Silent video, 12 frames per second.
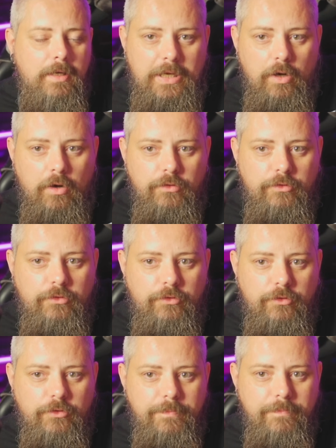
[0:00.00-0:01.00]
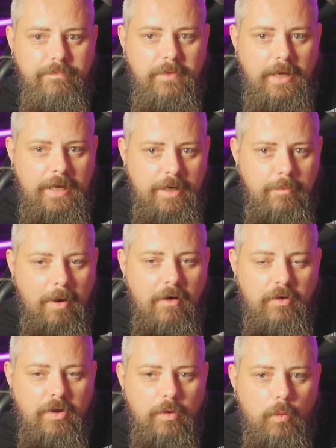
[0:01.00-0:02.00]
Because in
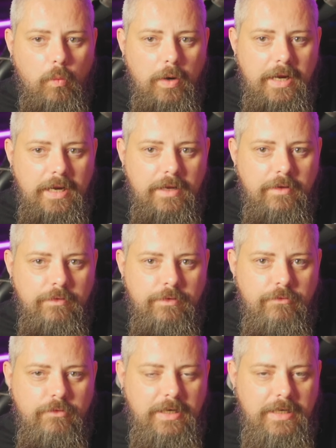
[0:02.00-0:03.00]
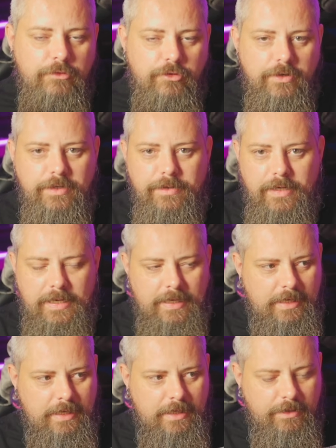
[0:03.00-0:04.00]
America, where the religion
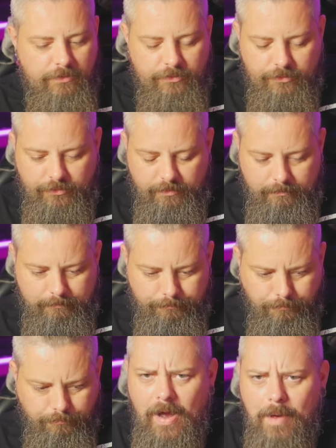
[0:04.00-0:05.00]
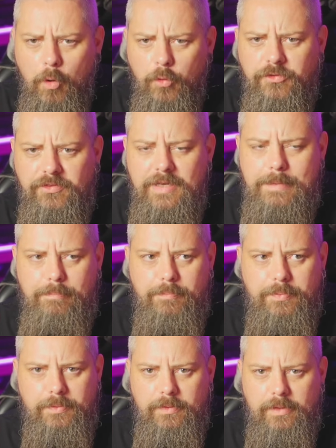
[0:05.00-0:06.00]
is far more
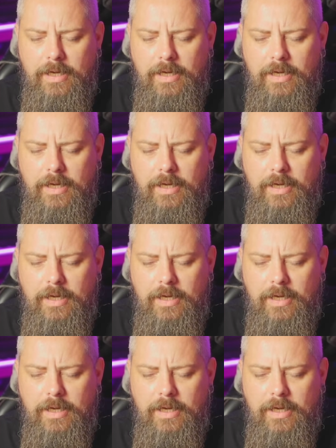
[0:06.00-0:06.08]
deep,